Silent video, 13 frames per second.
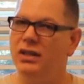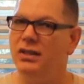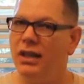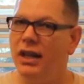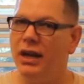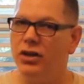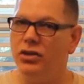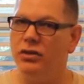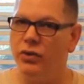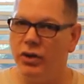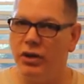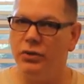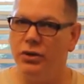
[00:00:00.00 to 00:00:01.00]
layers of
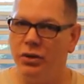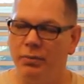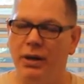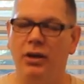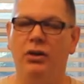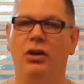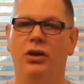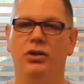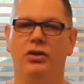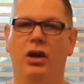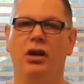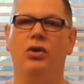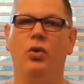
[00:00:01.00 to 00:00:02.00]
110-pound
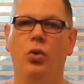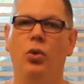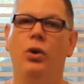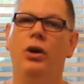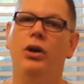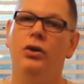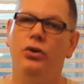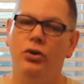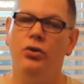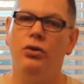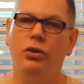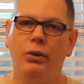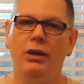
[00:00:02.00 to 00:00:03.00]
cardstock, or 2
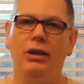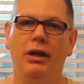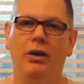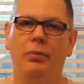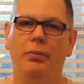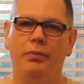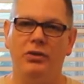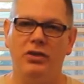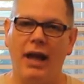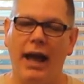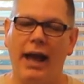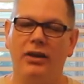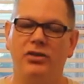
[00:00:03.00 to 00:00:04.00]
3-layer
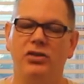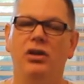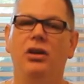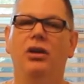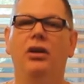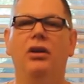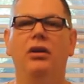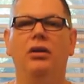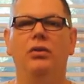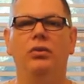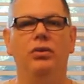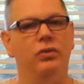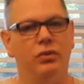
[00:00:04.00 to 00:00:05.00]
stacks,
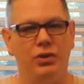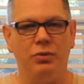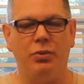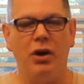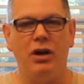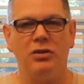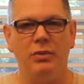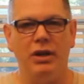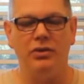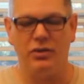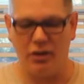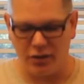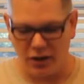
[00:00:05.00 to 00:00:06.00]
which approximates
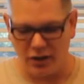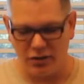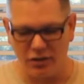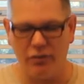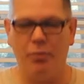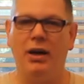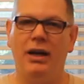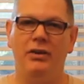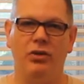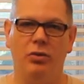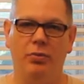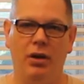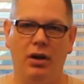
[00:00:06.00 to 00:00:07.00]
the thickness of a Paizo
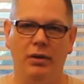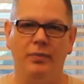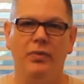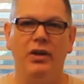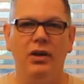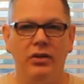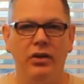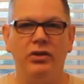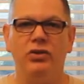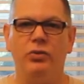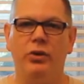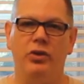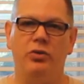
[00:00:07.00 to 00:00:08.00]
pawn. This is
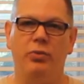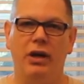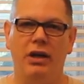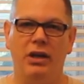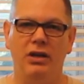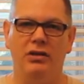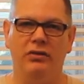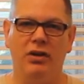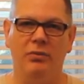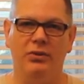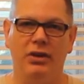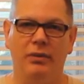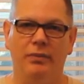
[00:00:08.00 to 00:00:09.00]
where the spray adhesive
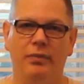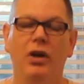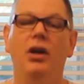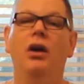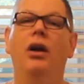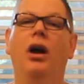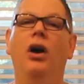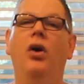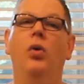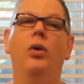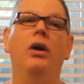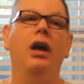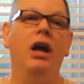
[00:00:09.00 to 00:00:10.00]
comes in. Oh,
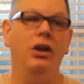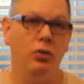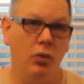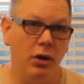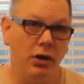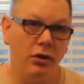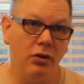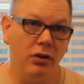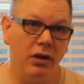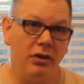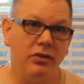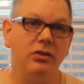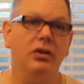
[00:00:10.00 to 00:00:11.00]
and you want to do
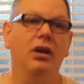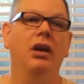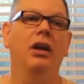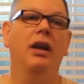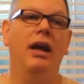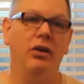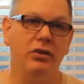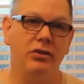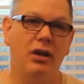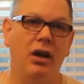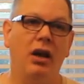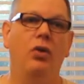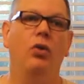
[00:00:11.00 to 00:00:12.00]
this in an
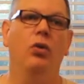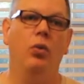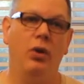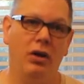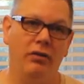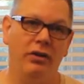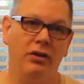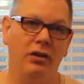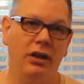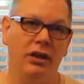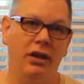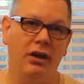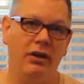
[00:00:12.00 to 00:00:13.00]
outside or
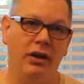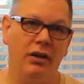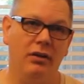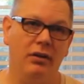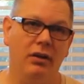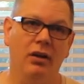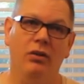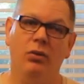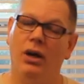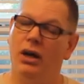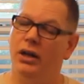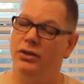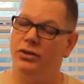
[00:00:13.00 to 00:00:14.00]
well-ventilated area.
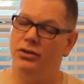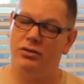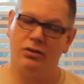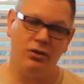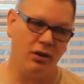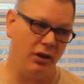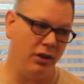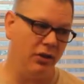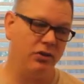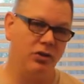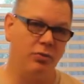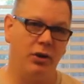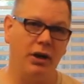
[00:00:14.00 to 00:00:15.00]
Otherwise, you're going to get
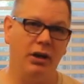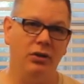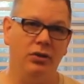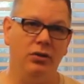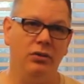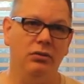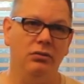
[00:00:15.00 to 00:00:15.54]
spray glue